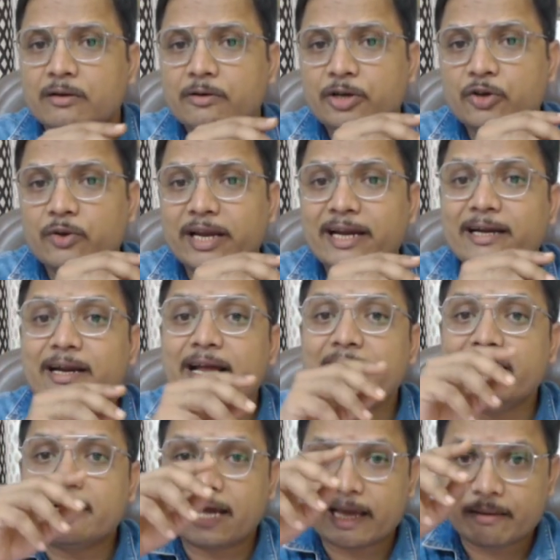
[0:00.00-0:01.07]
During
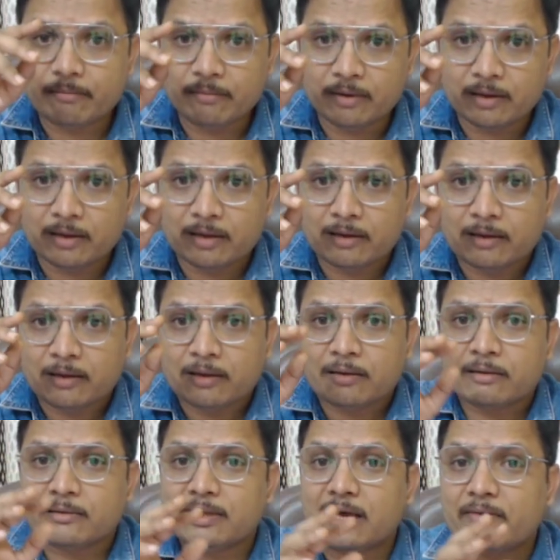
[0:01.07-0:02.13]
daytime,
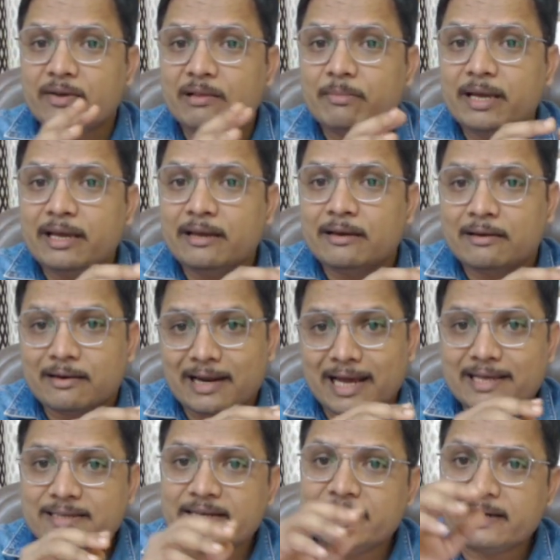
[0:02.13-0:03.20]
there will be
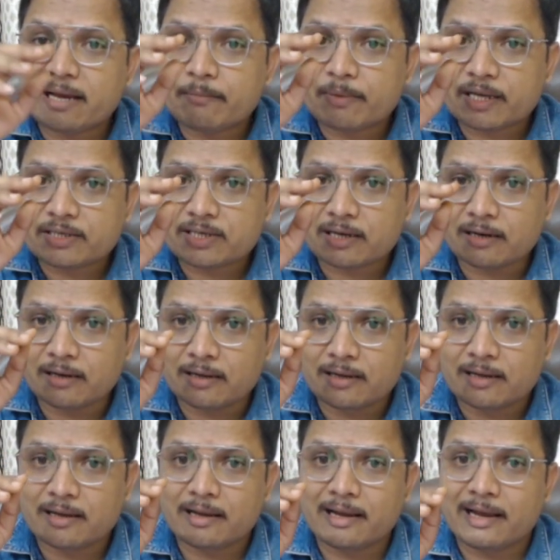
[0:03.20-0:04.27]
rise in temperature.
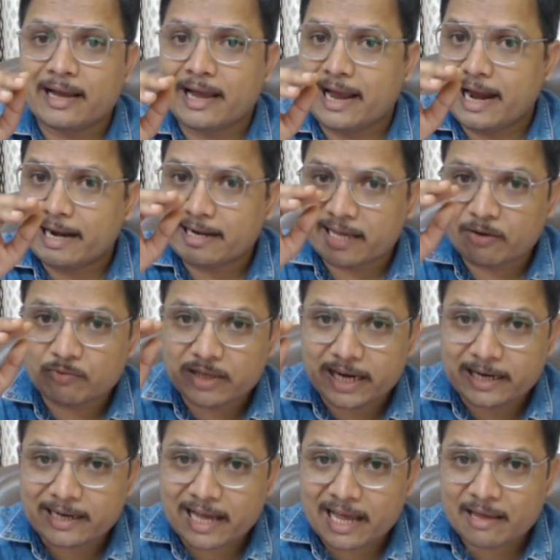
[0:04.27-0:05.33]
At
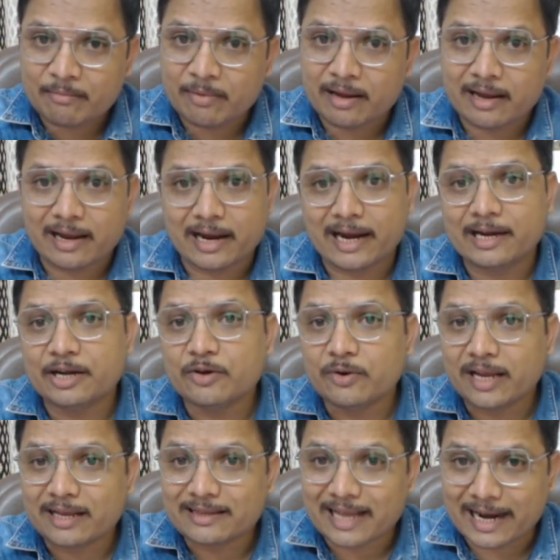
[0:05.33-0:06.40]
evening time and
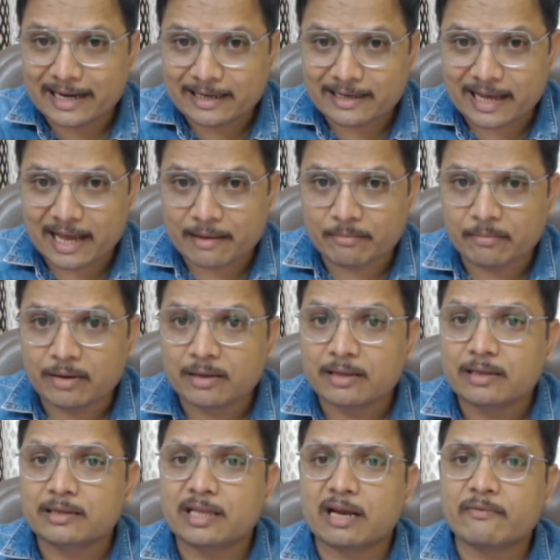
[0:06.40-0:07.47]
during night time,
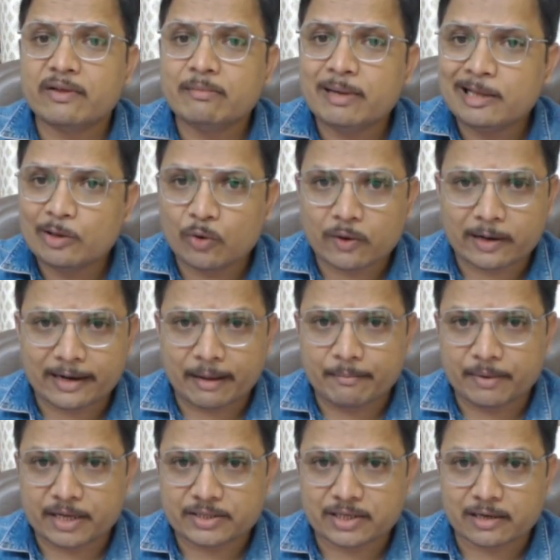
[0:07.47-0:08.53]
there will be lower
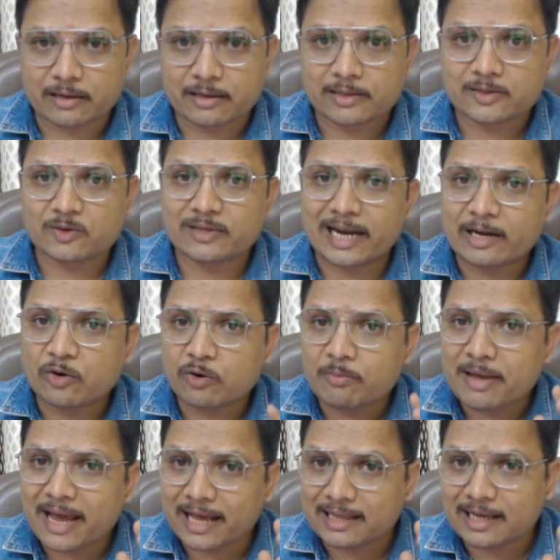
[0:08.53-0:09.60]
temperature. So that could
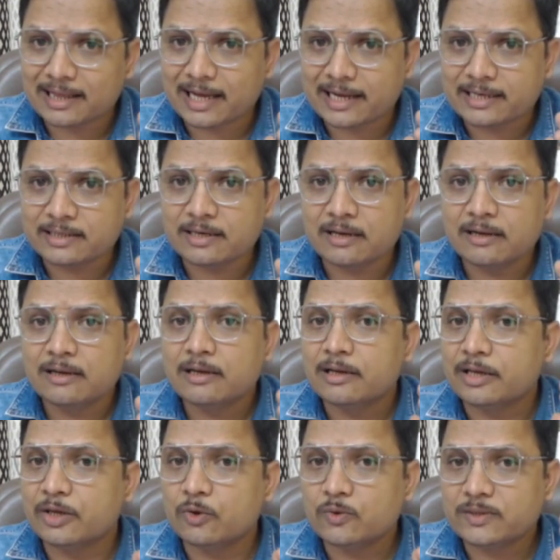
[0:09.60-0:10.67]
be analyzed
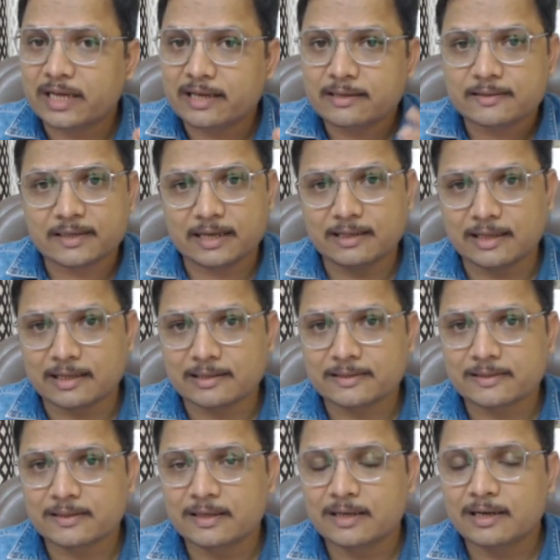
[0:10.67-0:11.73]
using
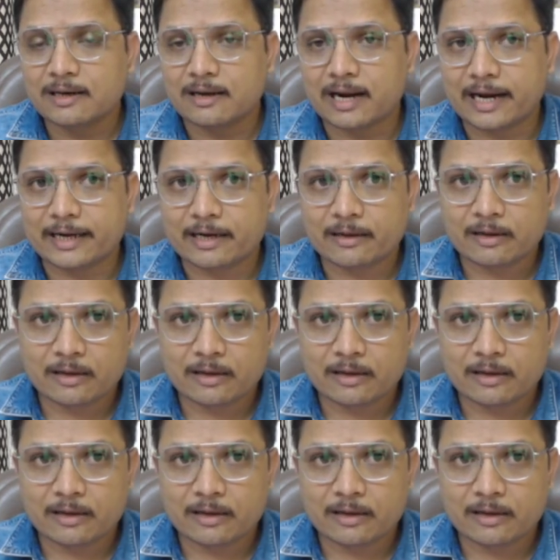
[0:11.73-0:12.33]
signals, right?